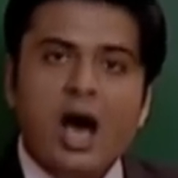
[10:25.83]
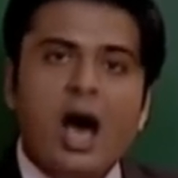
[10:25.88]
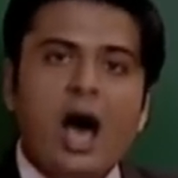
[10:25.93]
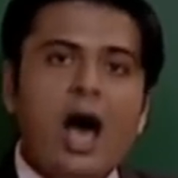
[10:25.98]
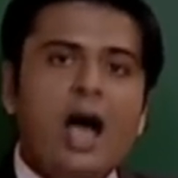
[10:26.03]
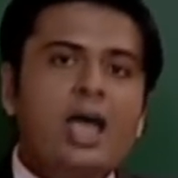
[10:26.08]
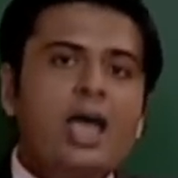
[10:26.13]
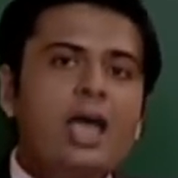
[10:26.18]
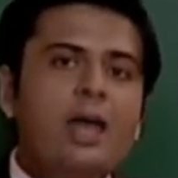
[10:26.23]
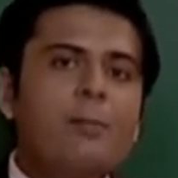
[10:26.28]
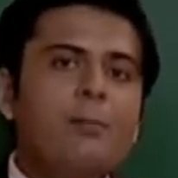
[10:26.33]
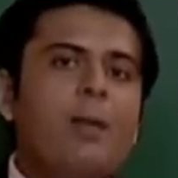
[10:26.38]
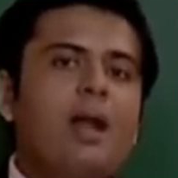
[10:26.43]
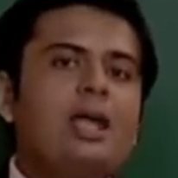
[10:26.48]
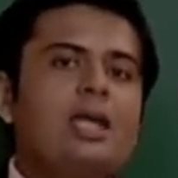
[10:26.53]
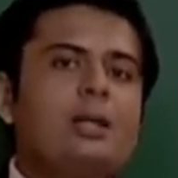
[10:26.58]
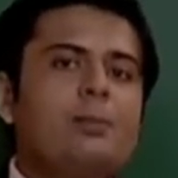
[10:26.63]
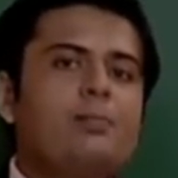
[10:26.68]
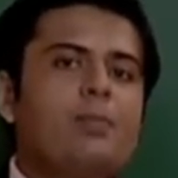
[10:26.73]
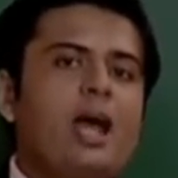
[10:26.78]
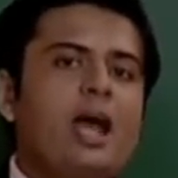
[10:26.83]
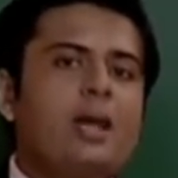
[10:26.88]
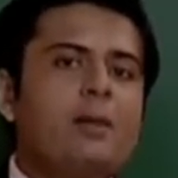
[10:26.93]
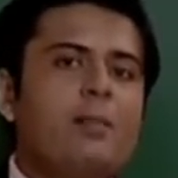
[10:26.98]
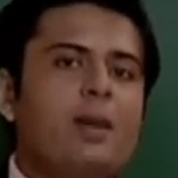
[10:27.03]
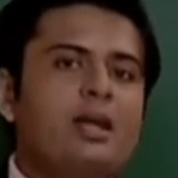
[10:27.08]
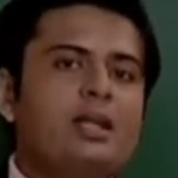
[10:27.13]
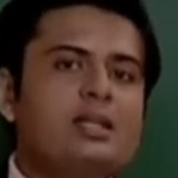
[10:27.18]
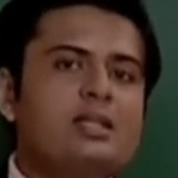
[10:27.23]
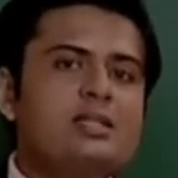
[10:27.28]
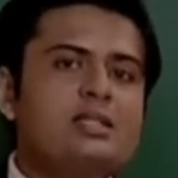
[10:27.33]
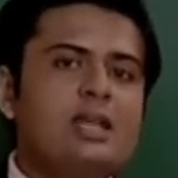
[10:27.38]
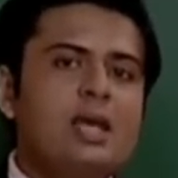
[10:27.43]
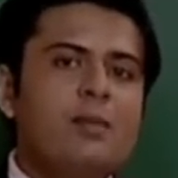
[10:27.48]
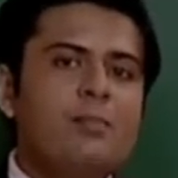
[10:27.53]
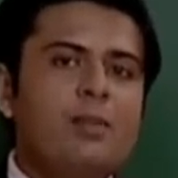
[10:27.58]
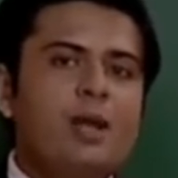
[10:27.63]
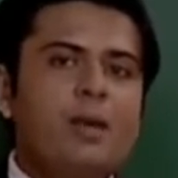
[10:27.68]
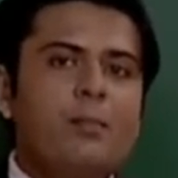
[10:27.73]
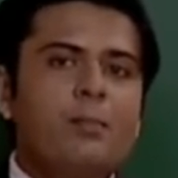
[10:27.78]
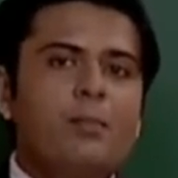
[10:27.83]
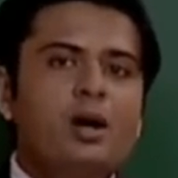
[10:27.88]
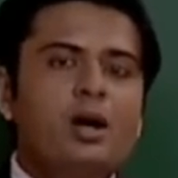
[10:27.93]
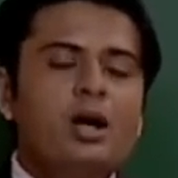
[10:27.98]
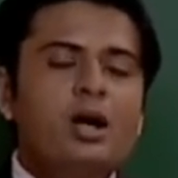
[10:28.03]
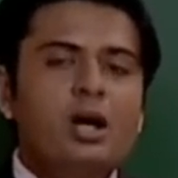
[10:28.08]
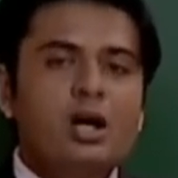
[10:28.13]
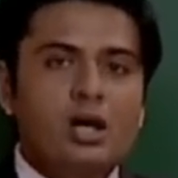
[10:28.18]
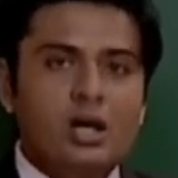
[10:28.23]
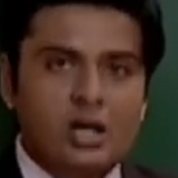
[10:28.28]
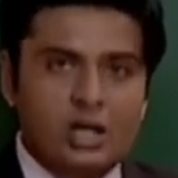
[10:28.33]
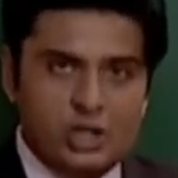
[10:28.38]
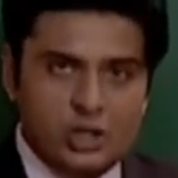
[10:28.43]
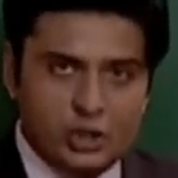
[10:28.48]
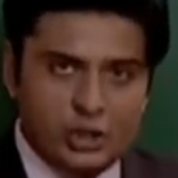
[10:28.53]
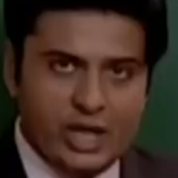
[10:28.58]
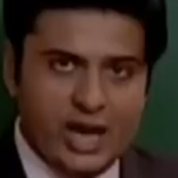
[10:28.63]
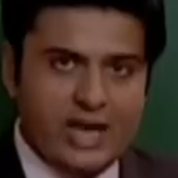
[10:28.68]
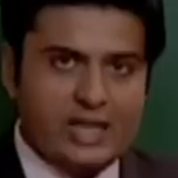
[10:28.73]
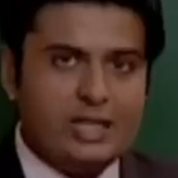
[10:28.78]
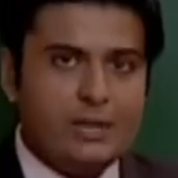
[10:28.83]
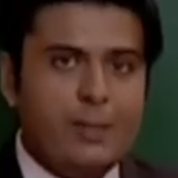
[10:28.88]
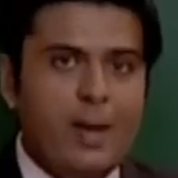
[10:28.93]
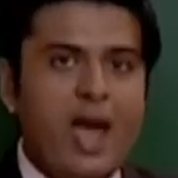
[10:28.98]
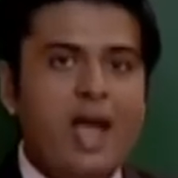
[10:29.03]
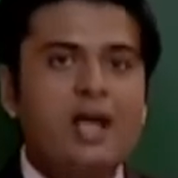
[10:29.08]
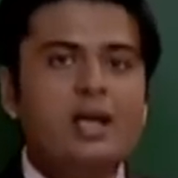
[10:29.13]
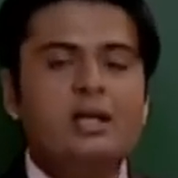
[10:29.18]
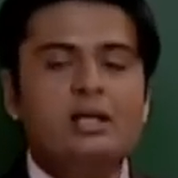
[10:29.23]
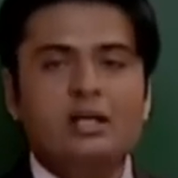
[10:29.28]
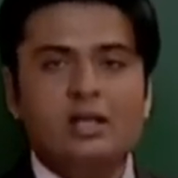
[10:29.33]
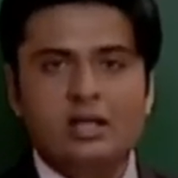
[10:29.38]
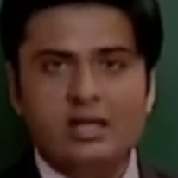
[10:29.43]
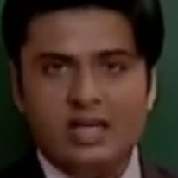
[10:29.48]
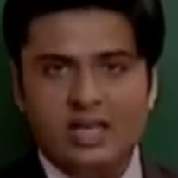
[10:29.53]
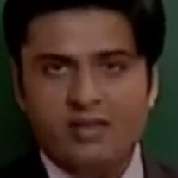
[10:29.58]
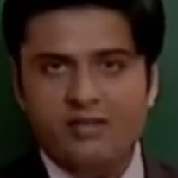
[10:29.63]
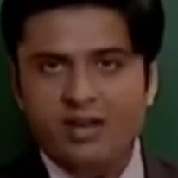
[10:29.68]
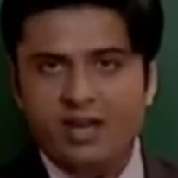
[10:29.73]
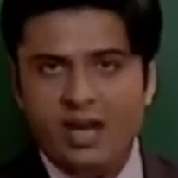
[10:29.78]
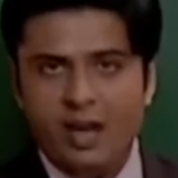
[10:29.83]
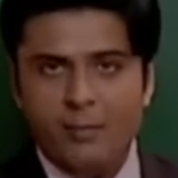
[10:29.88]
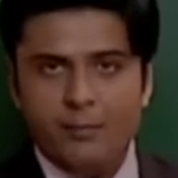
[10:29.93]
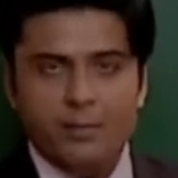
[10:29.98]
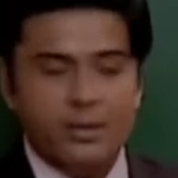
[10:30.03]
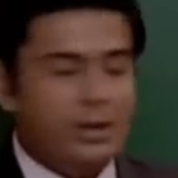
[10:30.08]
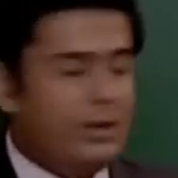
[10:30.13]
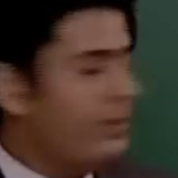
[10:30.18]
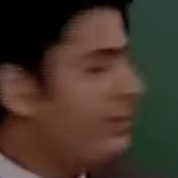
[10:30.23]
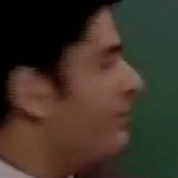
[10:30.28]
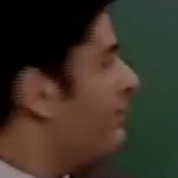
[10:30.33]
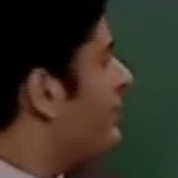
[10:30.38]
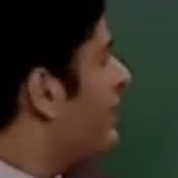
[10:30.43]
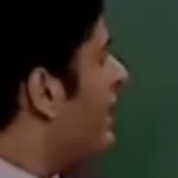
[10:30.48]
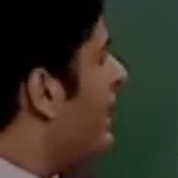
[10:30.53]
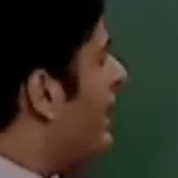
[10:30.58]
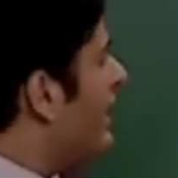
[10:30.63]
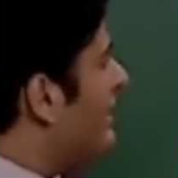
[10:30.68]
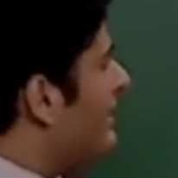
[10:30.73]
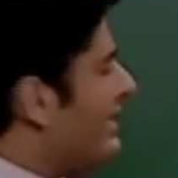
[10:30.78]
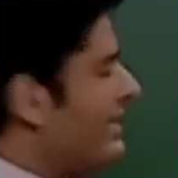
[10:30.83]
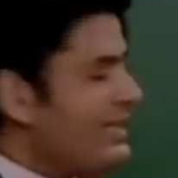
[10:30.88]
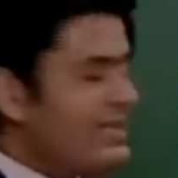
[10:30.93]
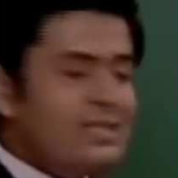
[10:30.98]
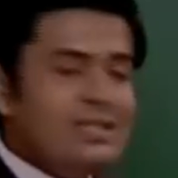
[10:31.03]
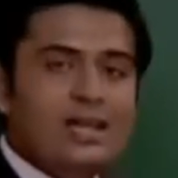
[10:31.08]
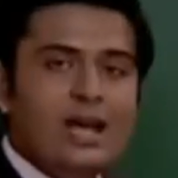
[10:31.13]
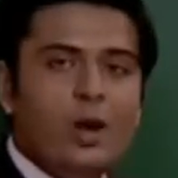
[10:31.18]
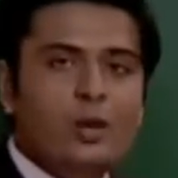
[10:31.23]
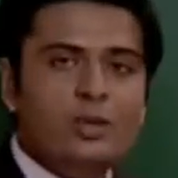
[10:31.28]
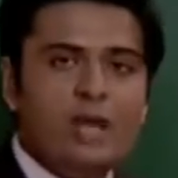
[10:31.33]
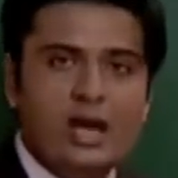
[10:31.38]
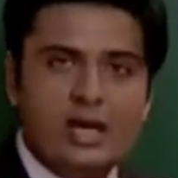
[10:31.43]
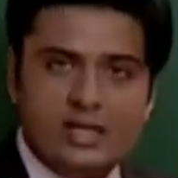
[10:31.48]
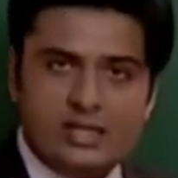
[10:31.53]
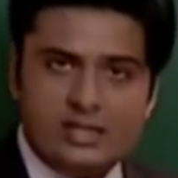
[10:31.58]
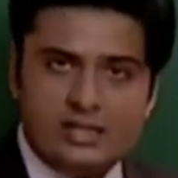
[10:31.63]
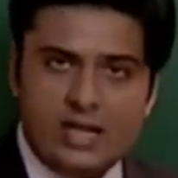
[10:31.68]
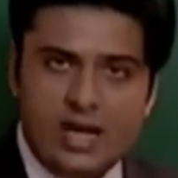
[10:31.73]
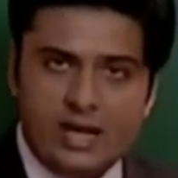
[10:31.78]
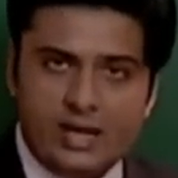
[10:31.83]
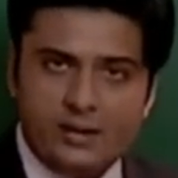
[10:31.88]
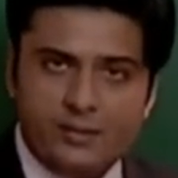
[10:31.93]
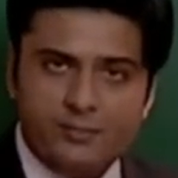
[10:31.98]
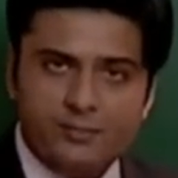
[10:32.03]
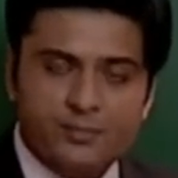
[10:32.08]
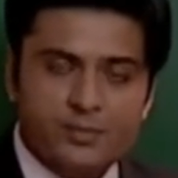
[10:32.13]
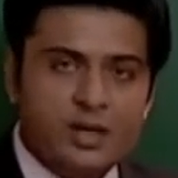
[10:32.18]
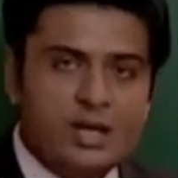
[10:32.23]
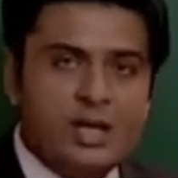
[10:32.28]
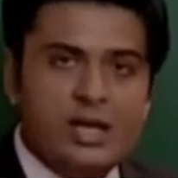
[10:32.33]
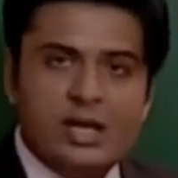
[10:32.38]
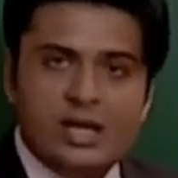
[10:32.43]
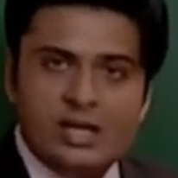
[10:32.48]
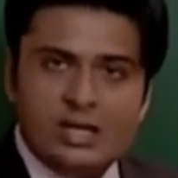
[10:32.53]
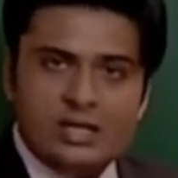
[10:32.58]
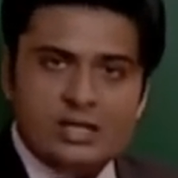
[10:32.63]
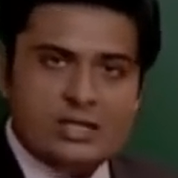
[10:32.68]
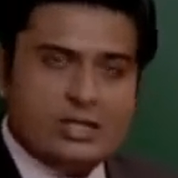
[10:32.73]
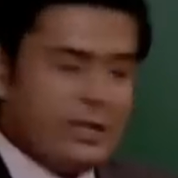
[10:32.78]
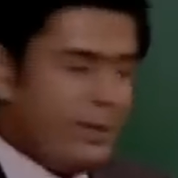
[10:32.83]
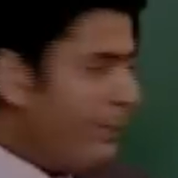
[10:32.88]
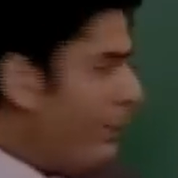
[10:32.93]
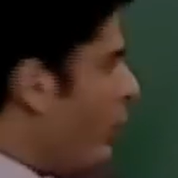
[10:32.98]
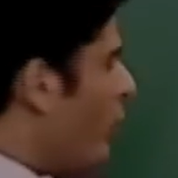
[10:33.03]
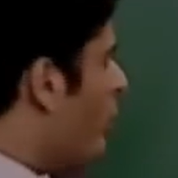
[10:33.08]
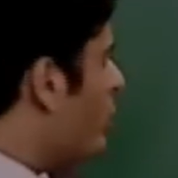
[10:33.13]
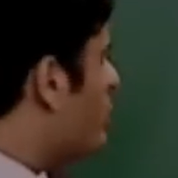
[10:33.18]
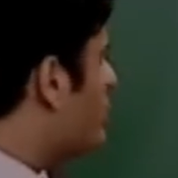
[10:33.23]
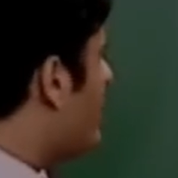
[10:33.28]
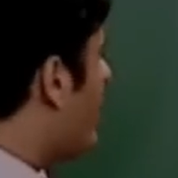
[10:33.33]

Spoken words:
again multiply it by the same number to get the back even number. Let us see how that is done. Suppose